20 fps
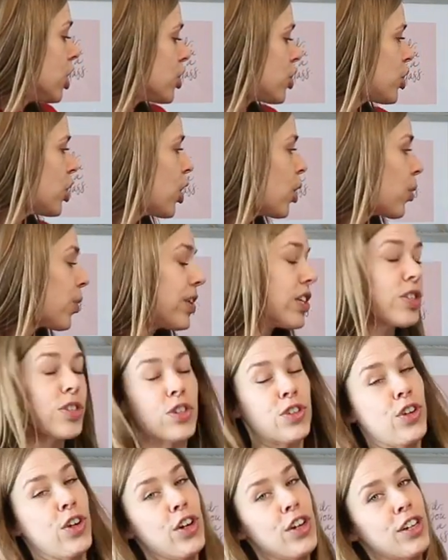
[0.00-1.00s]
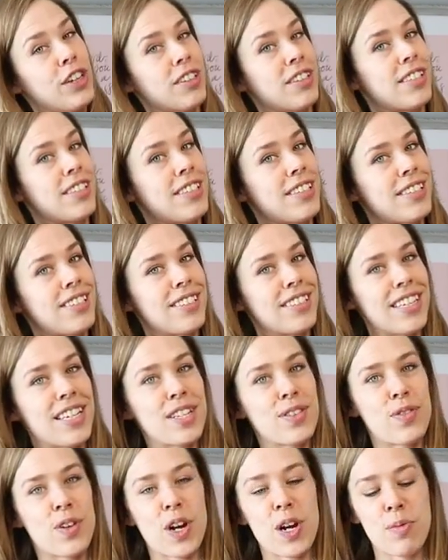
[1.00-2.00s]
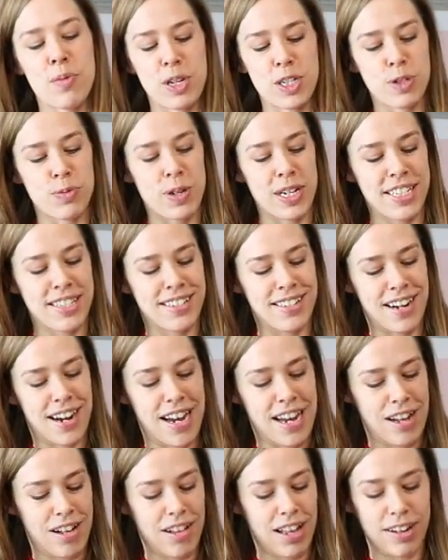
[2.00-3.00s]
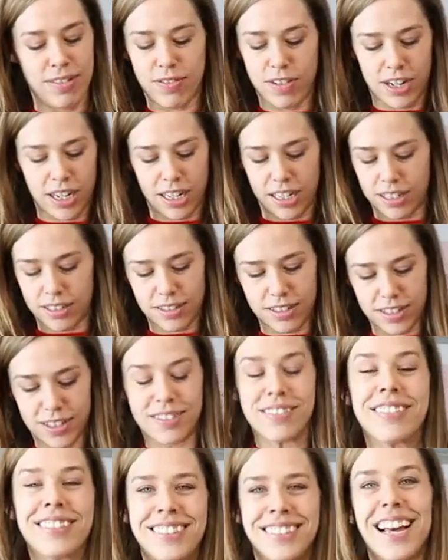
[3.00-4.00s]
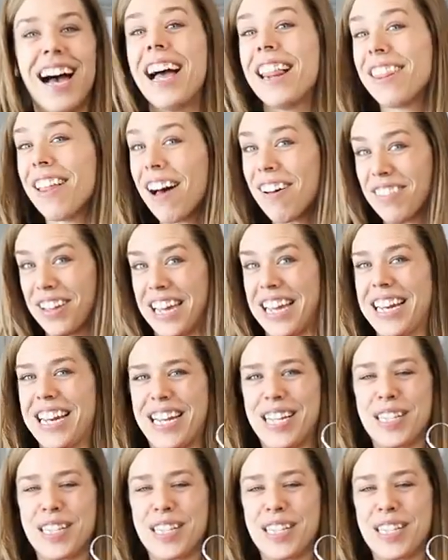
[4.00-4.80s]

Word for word: So this skirt is very much my style. I fucking, I love it.